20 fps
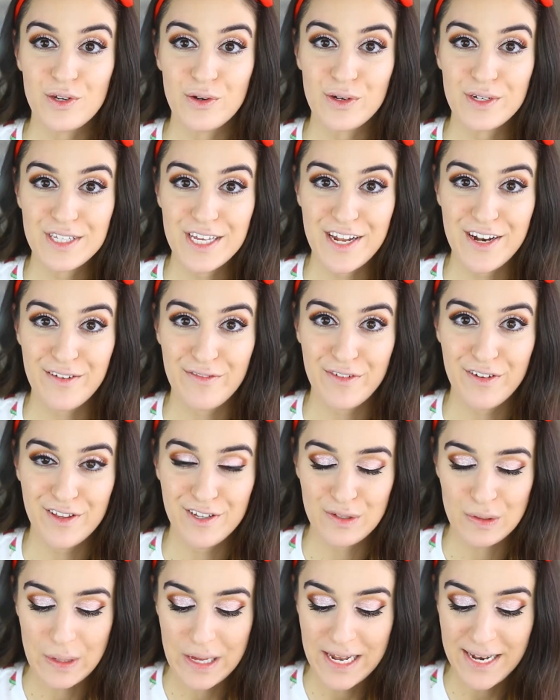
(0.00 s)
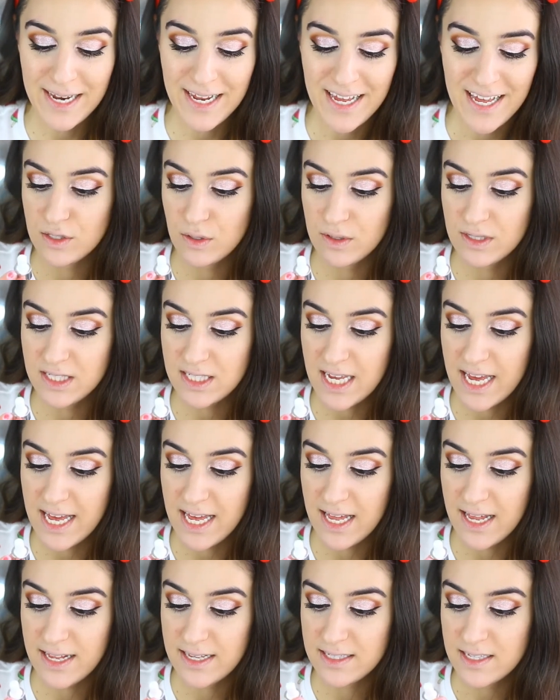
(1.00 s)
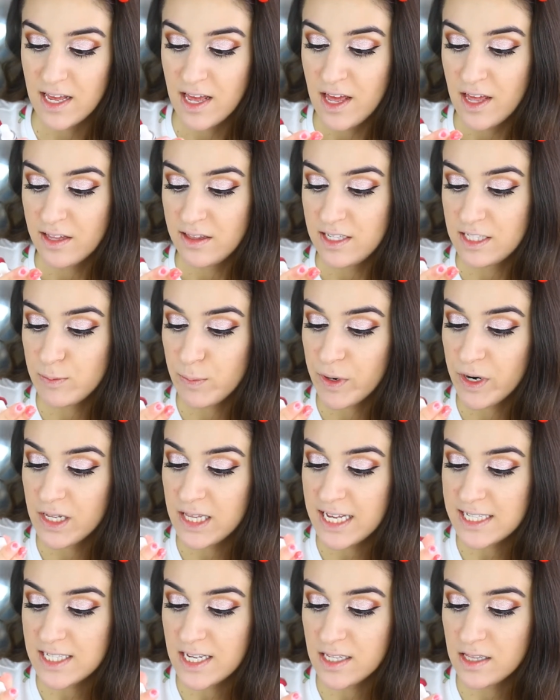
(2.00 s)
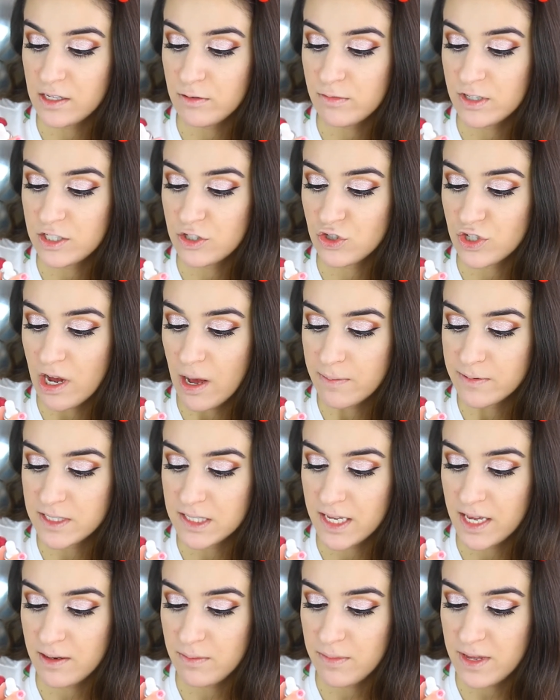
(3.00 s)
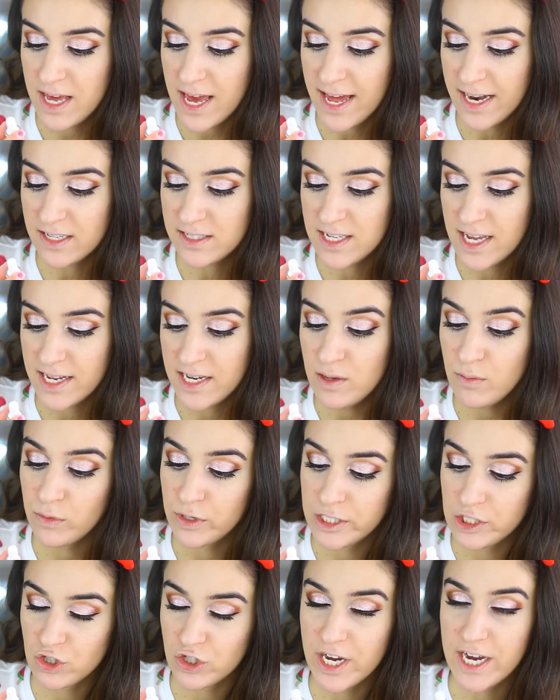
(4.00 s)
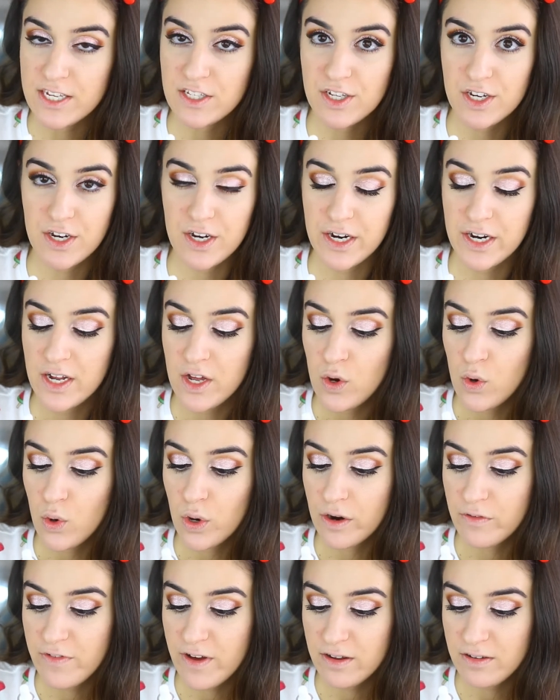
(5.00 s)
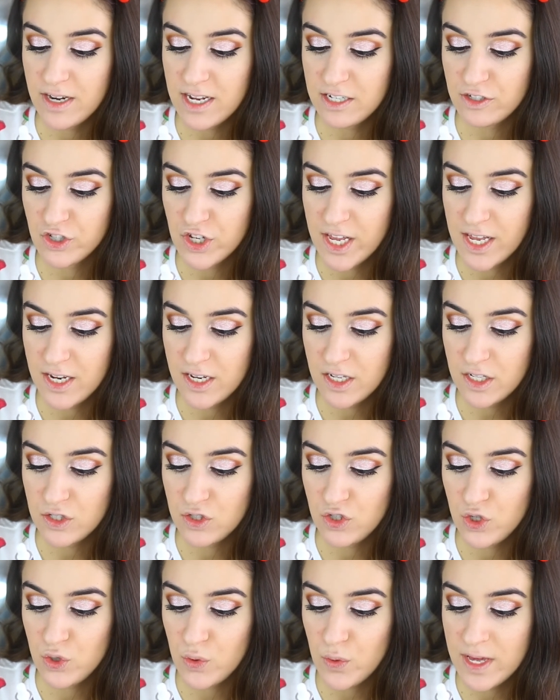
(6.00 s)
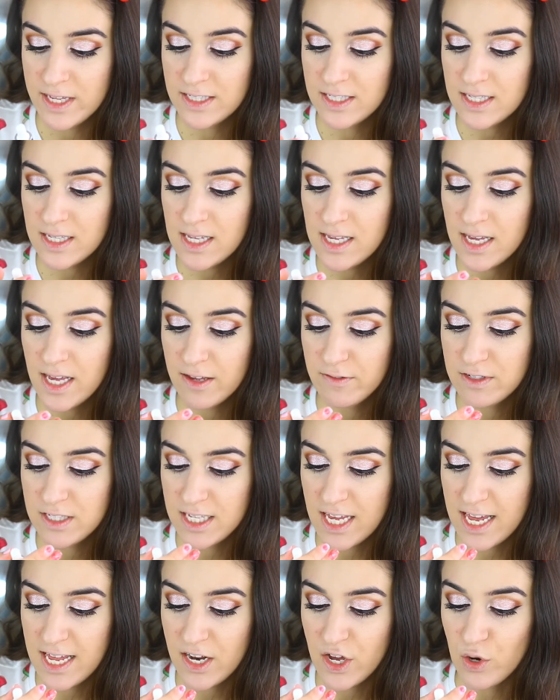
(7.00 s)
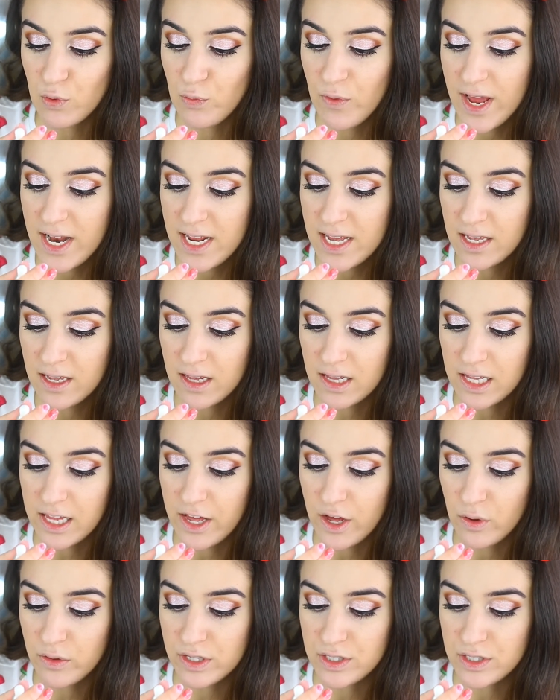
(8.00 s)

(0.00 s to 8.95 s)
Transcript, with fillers: So excited for this one. So it says, these pearlescent and luminous drops can be added to any moisturizer or foundation to instantly give skin a radiant glow.